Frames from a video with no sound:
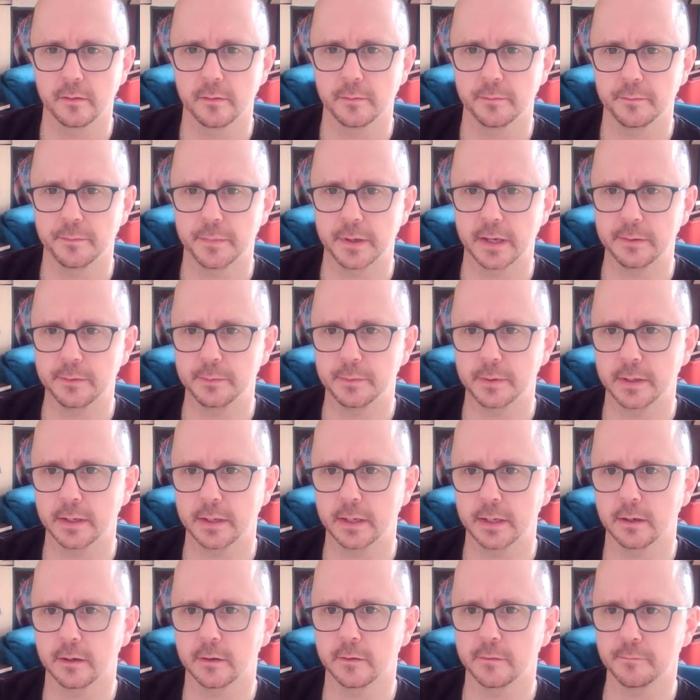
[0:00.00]
Baby
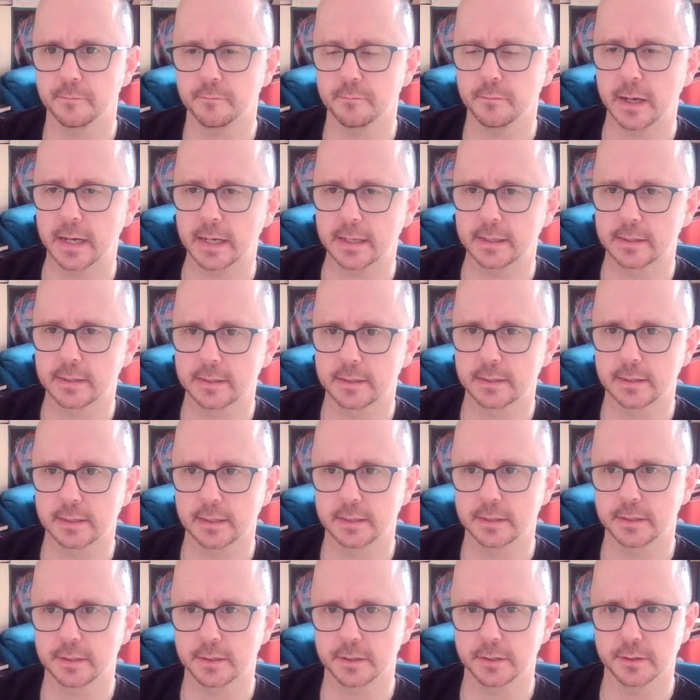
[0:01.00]
pair of maths
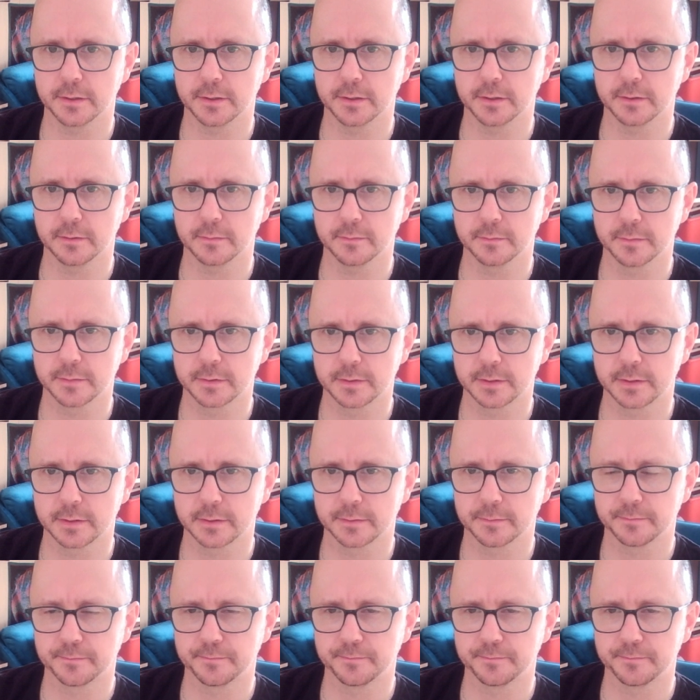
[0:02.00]
terms.